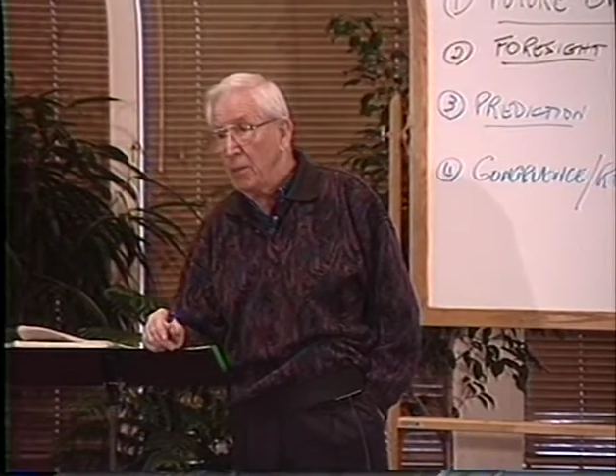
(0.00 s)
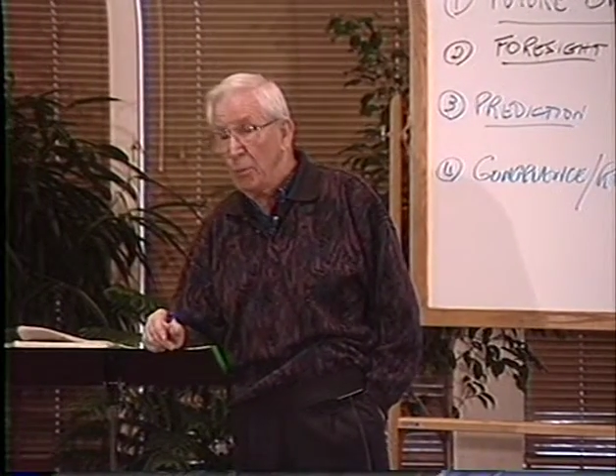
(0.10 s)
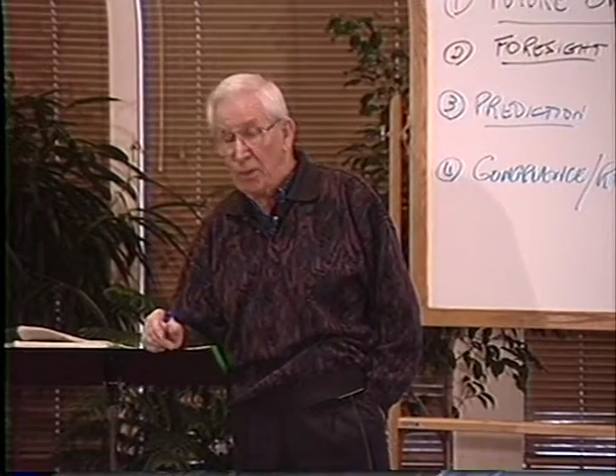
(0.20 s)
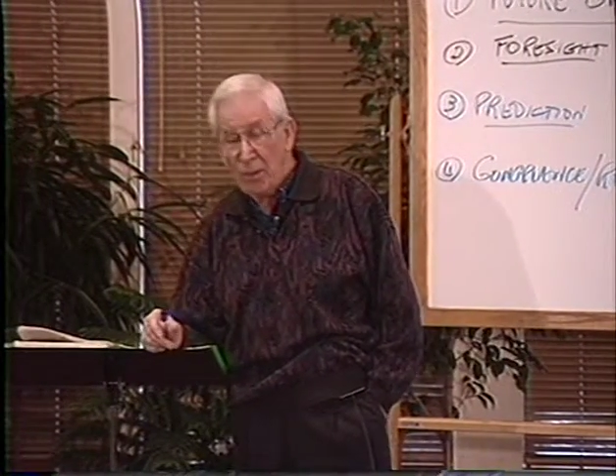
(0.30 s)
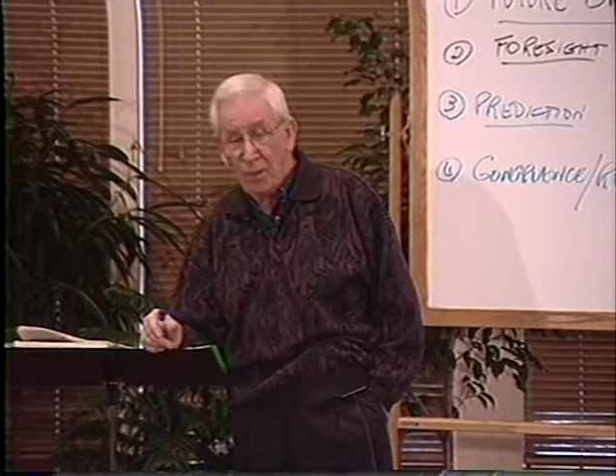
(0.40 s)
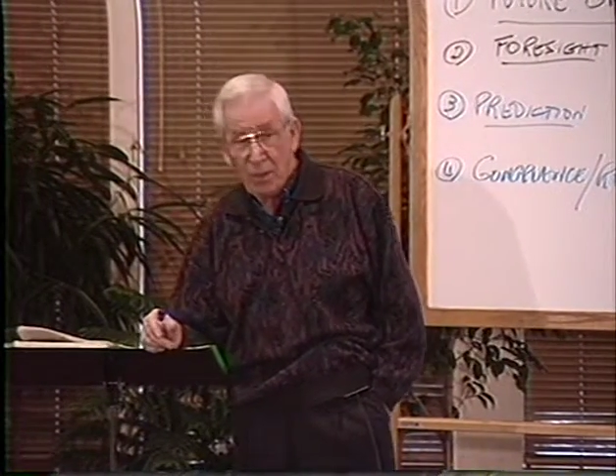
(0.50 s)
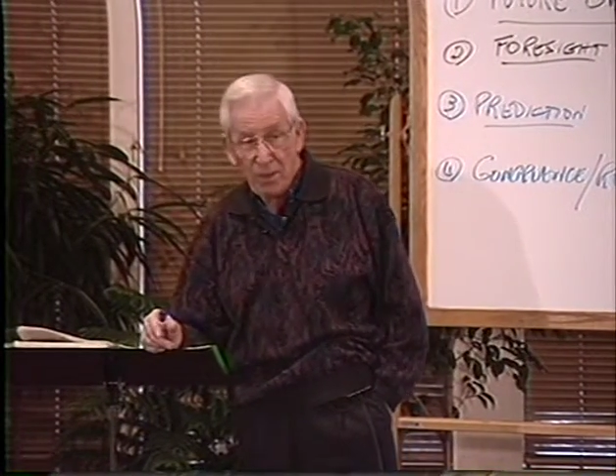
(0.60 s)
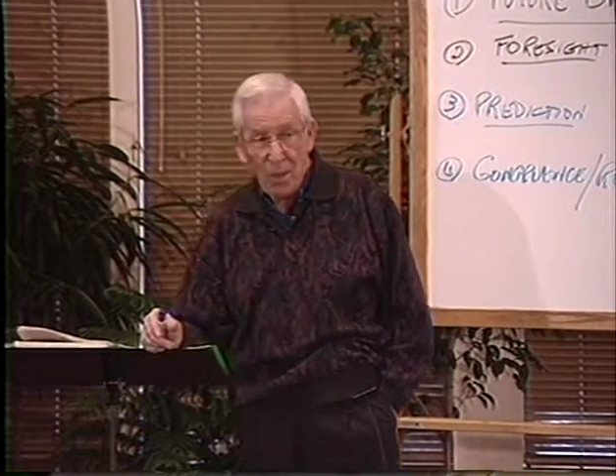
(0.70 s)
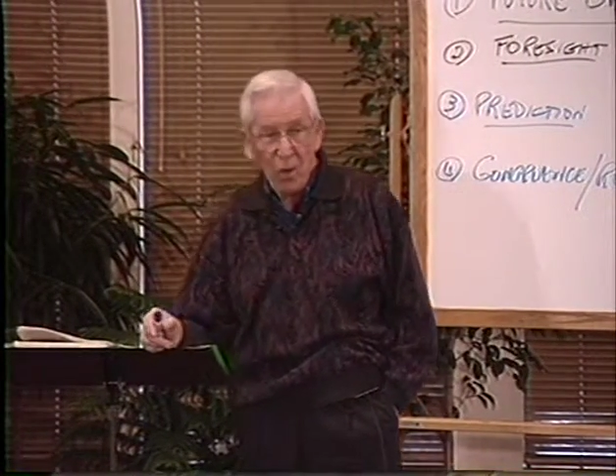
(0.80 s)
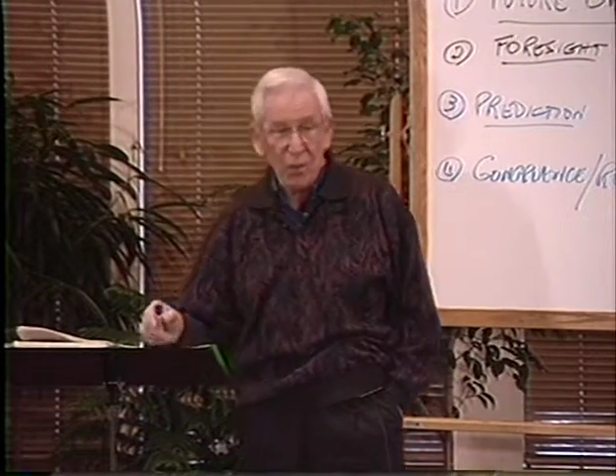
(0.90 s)
But if they
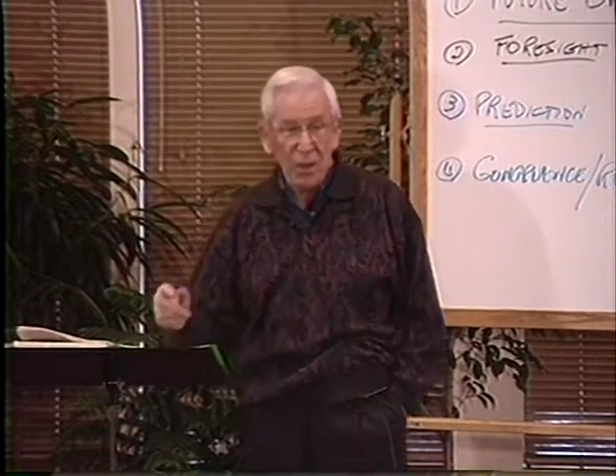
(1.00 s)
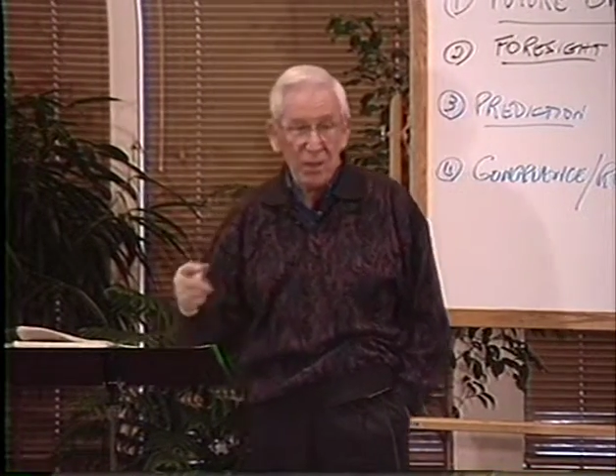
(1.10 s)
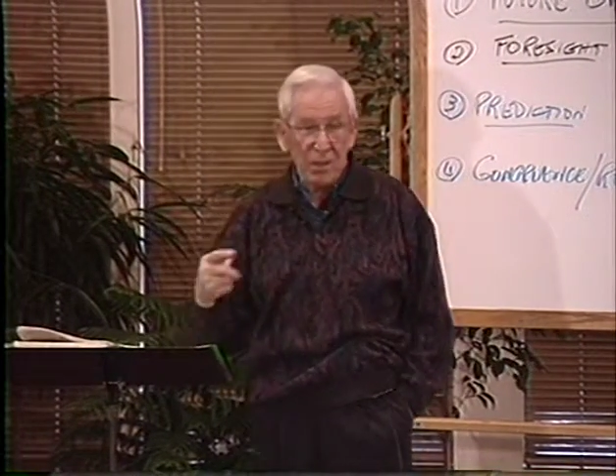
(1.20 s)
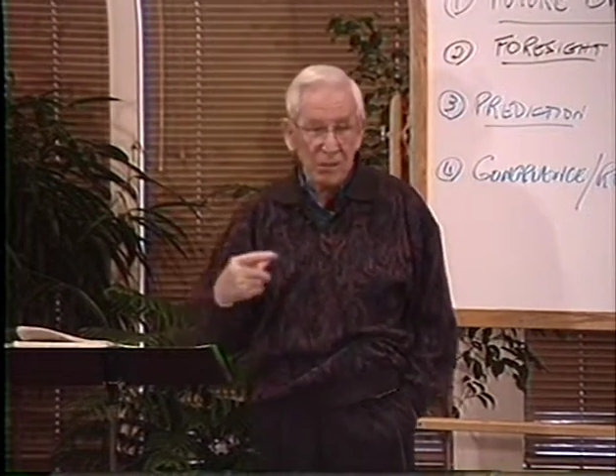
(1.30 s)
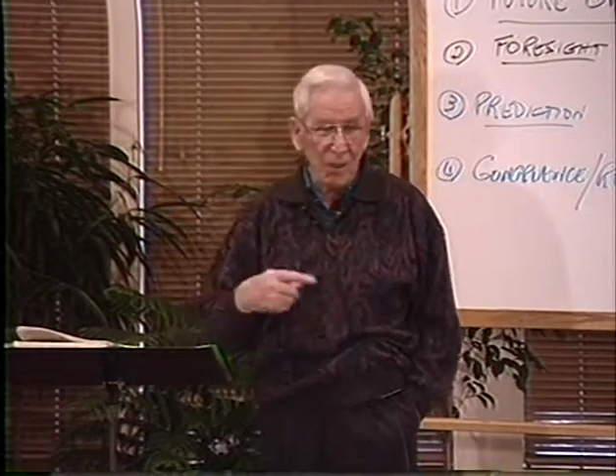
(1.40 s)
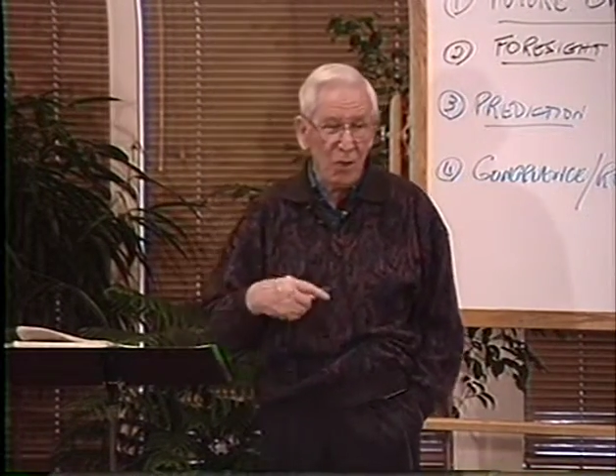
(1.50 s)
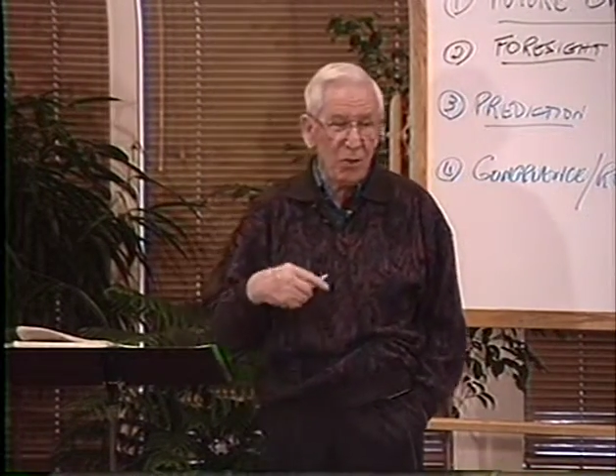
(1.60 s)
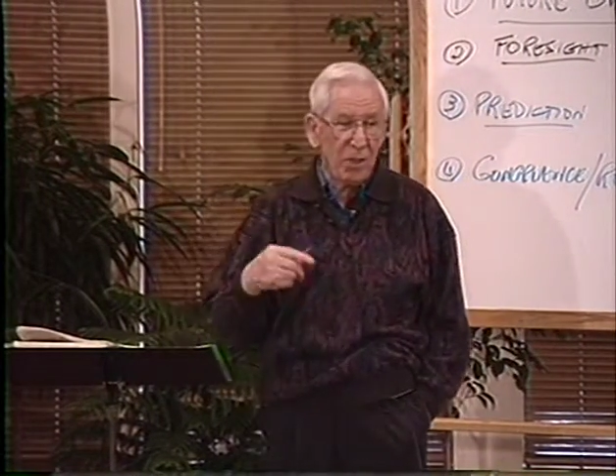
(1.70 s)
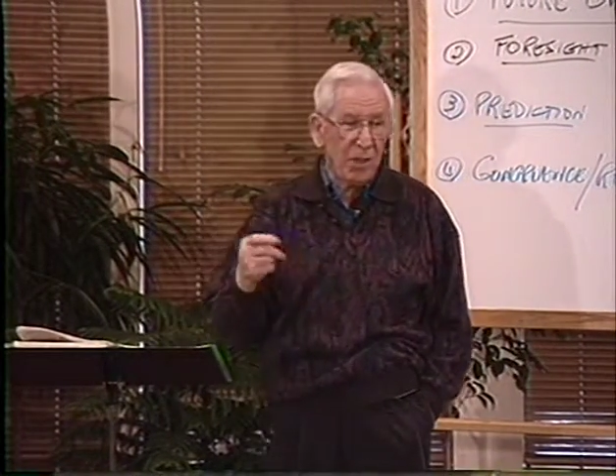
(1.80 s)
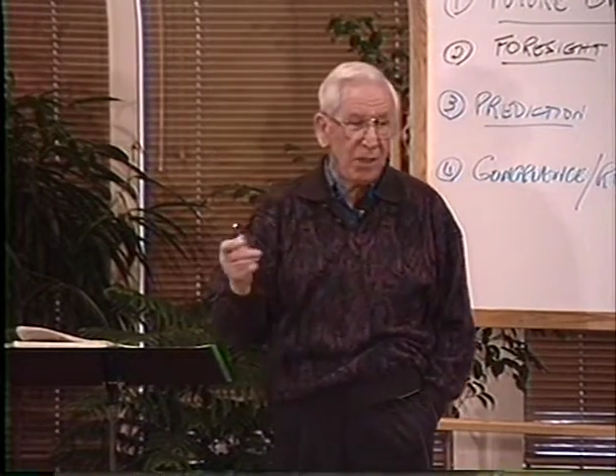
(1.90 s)
know they can tell
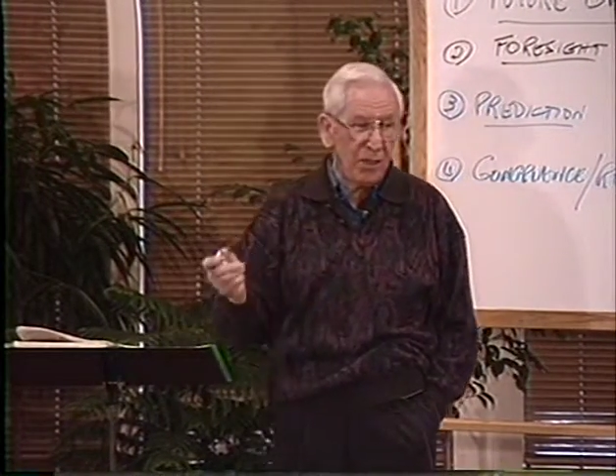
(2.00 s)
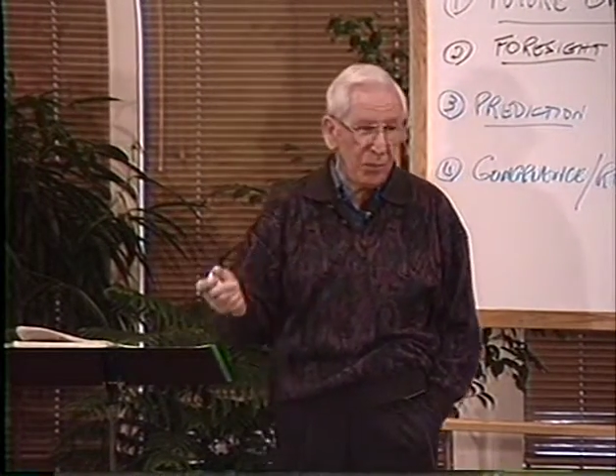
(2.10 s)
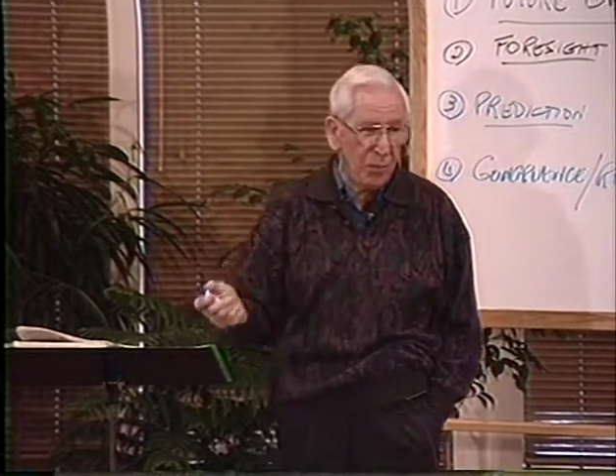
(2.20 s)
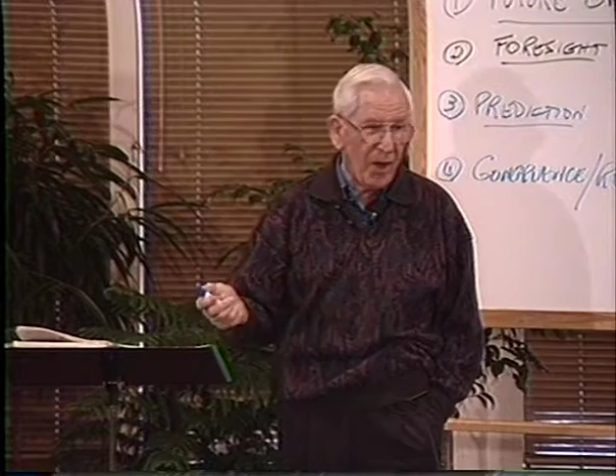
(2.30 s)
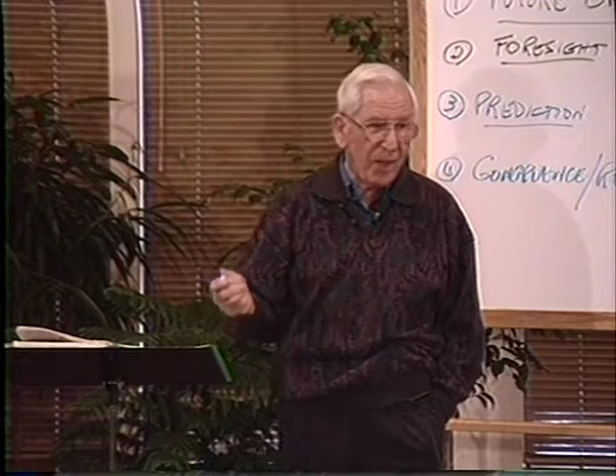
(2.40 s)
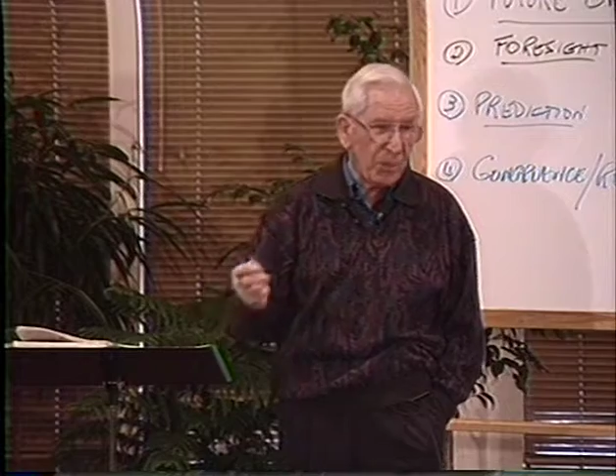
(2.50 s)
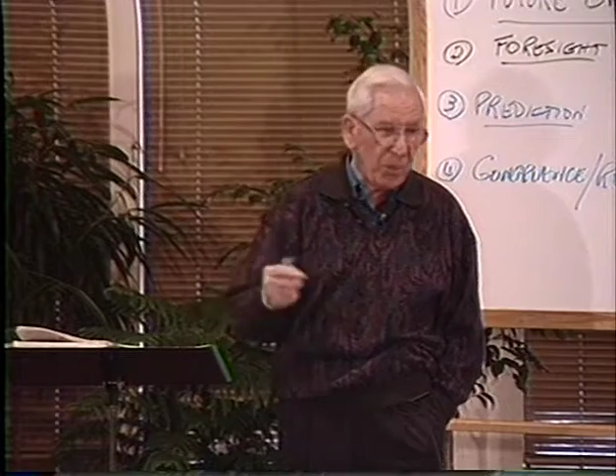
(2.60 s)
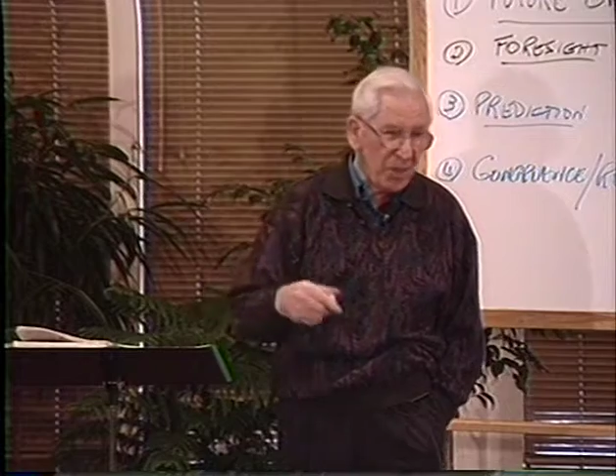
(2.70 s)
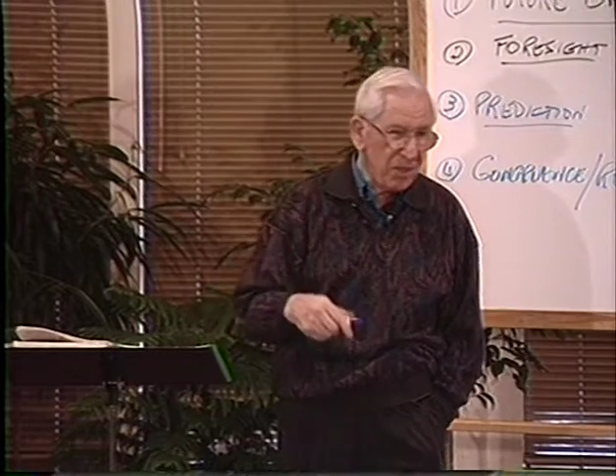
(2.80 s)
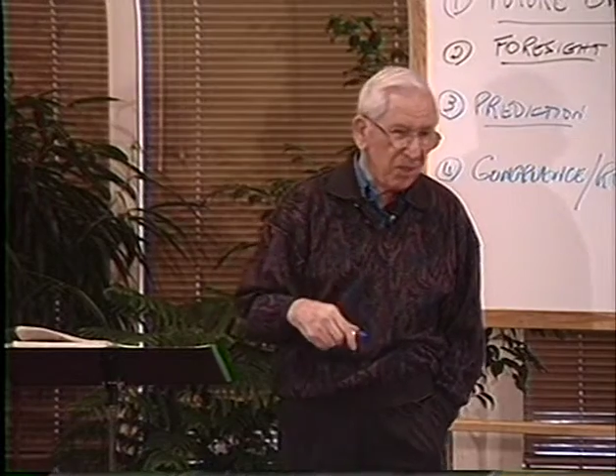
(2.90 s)
you their frank
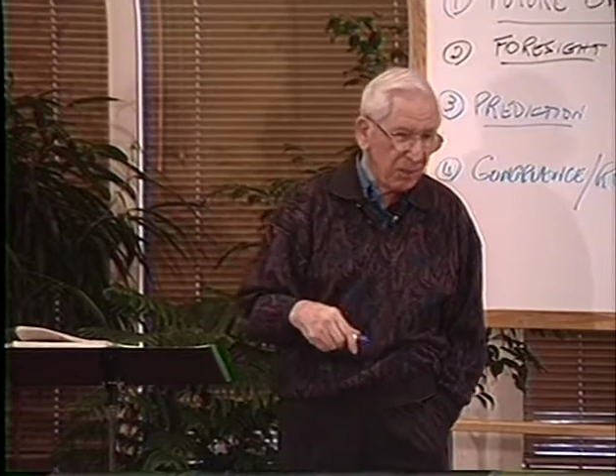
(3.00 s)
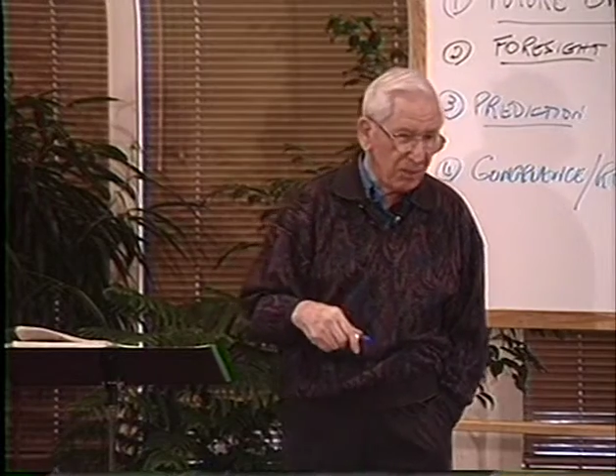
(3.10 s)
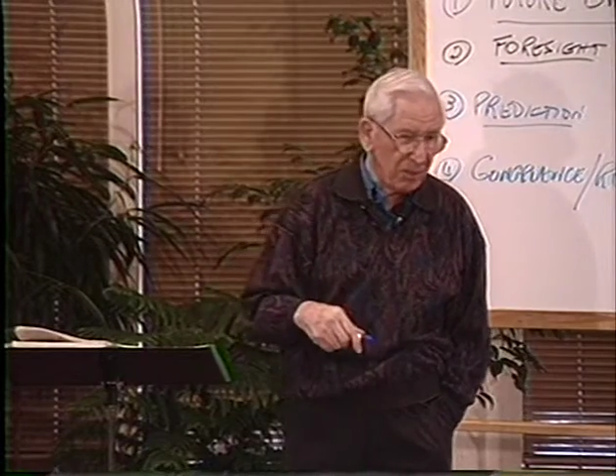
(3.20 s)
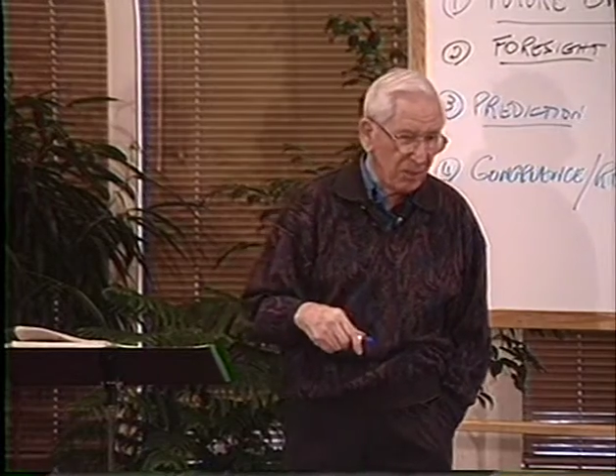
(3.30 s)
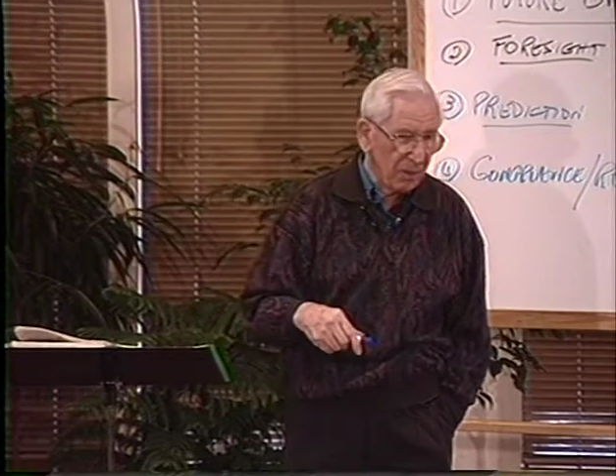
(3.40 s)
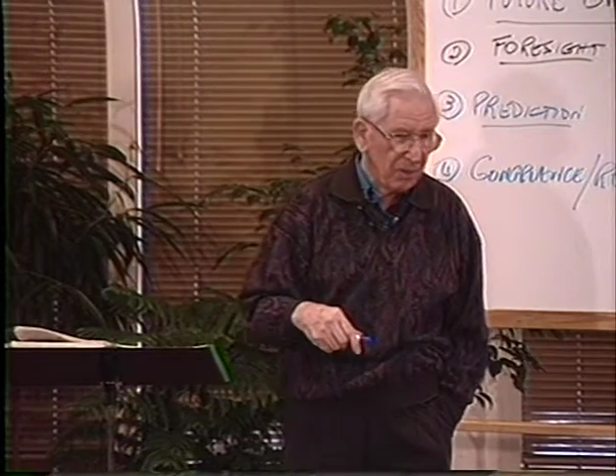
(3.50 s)
opinions